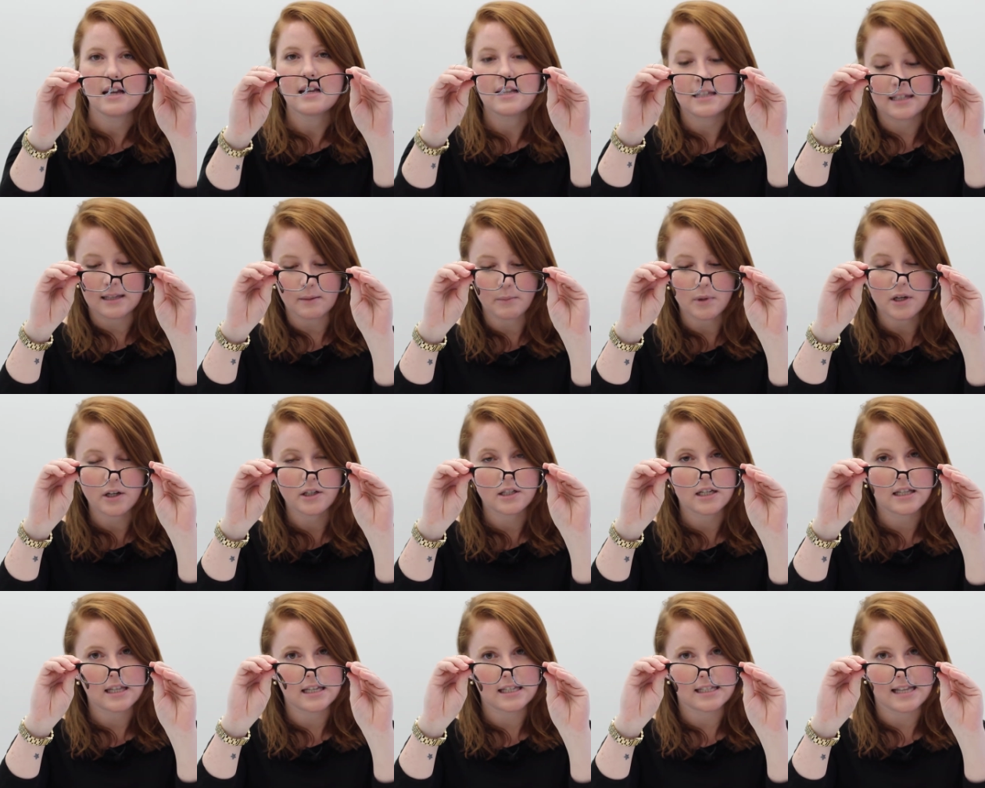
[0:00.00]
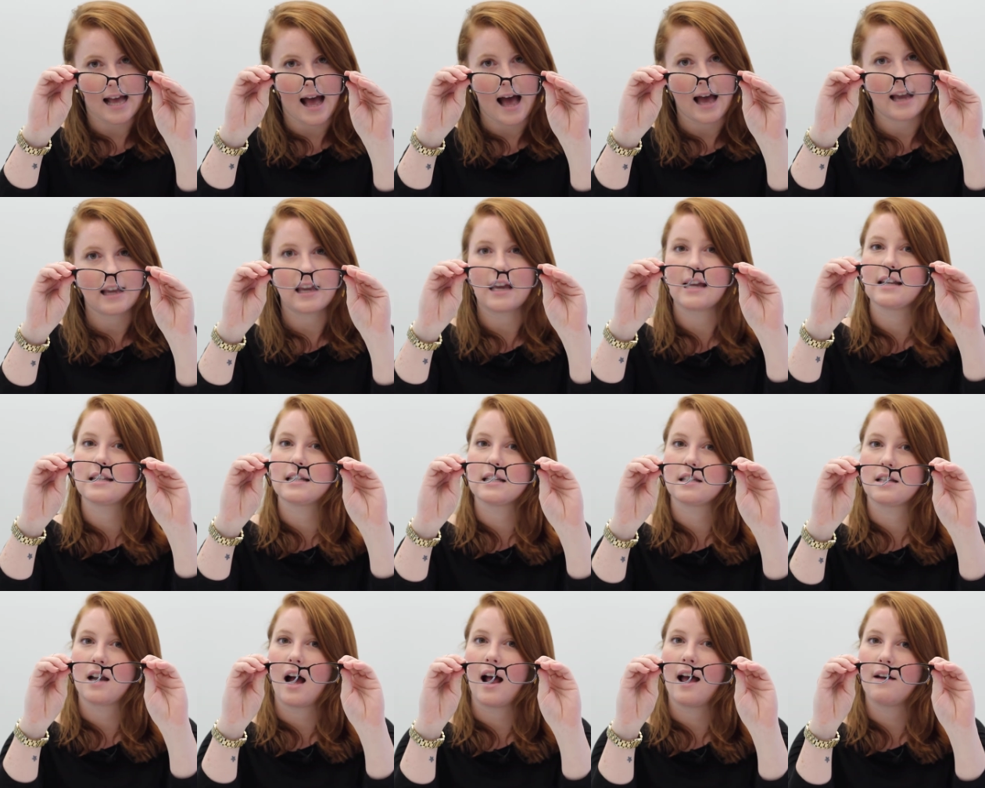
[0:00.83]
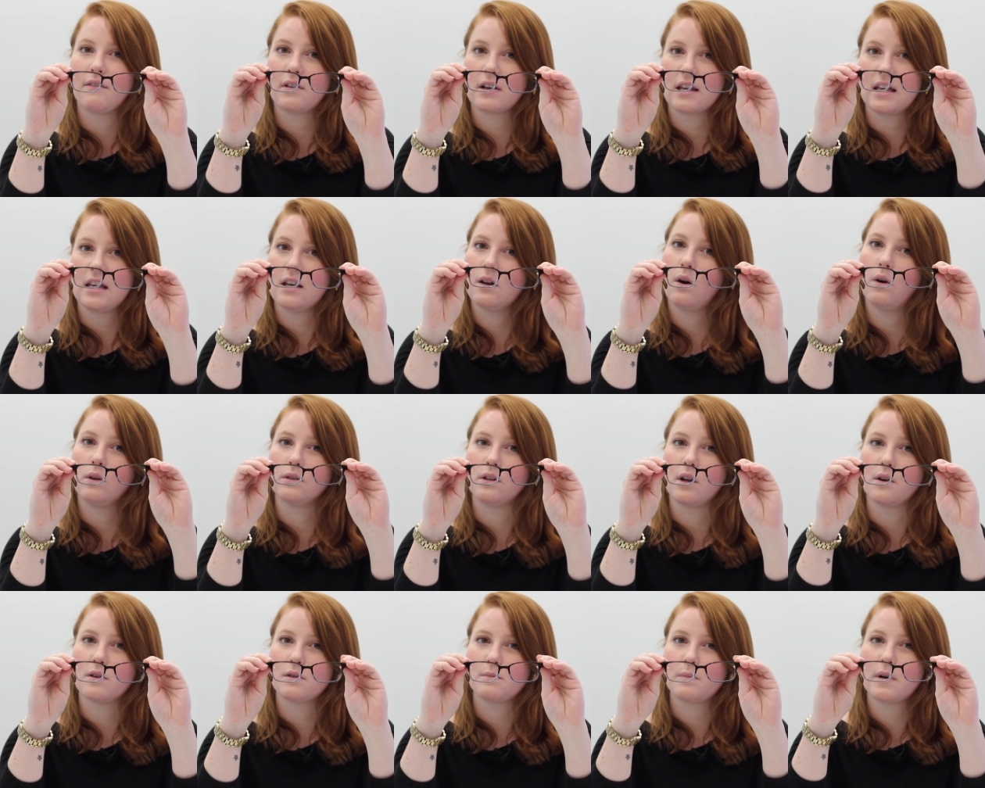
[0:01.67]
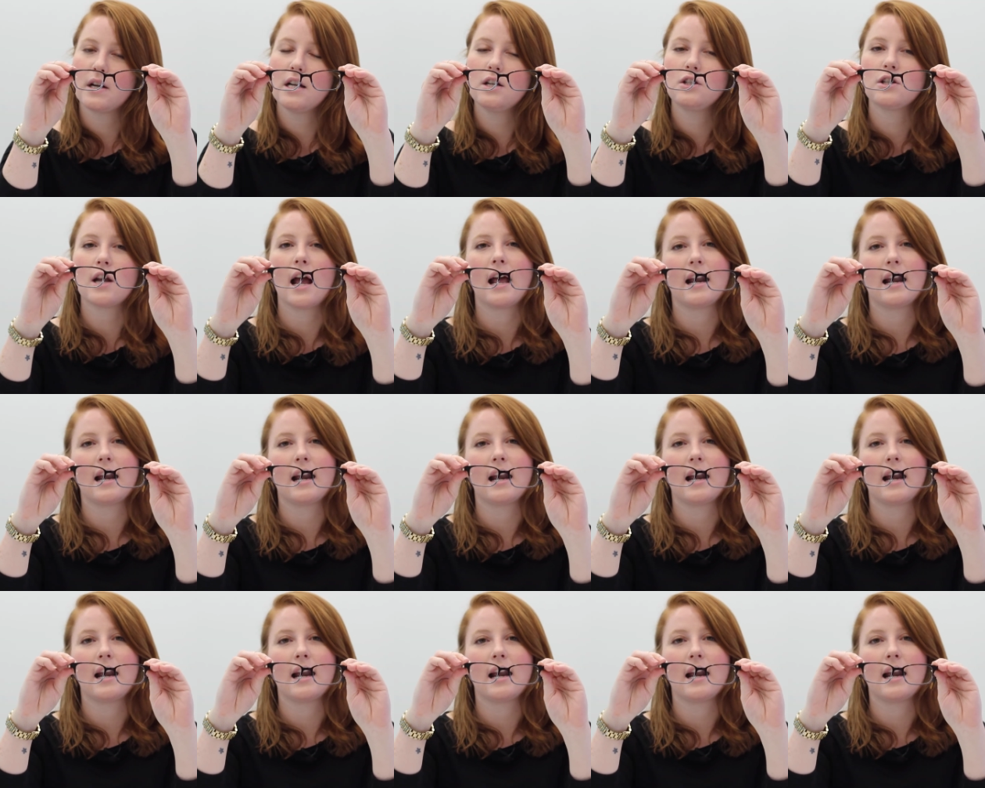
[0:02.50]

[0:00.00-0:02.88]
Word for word: Similar to the Zagg, it does not have a keyhole nose bridge